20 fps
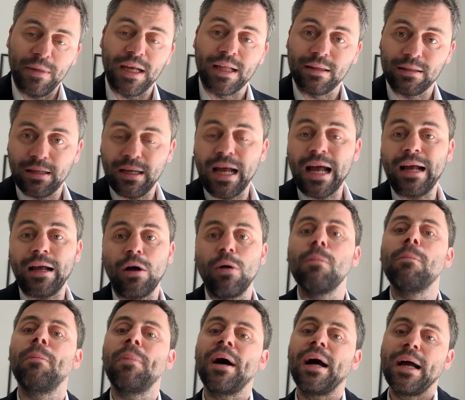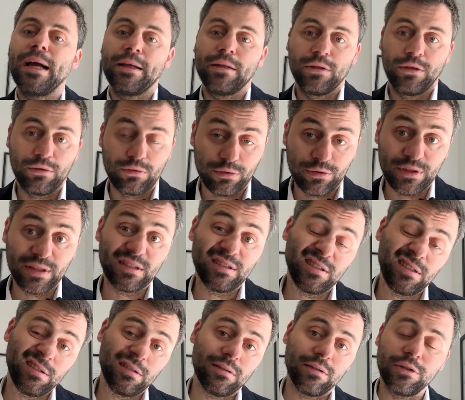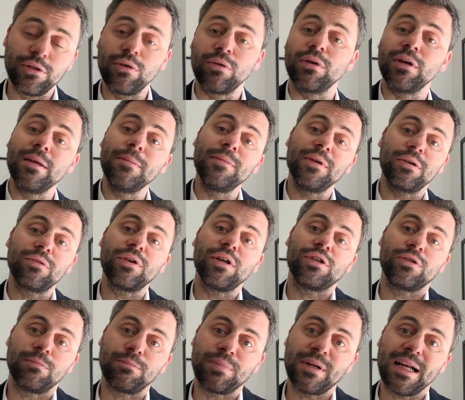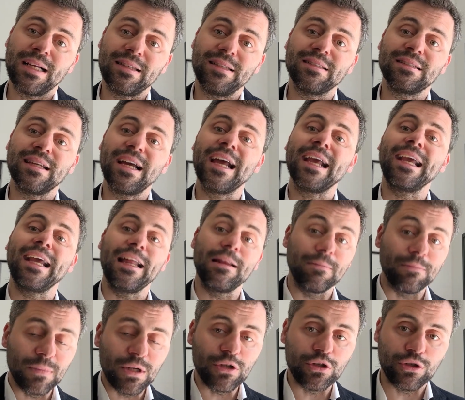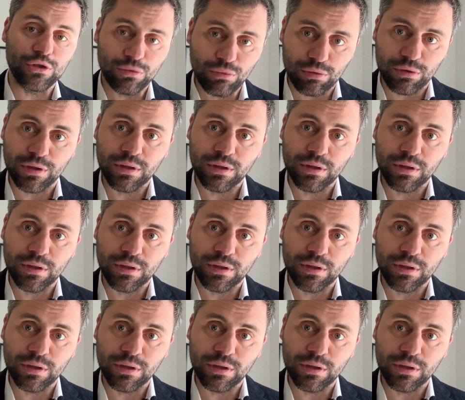and accompany your immigration practice, I can be sure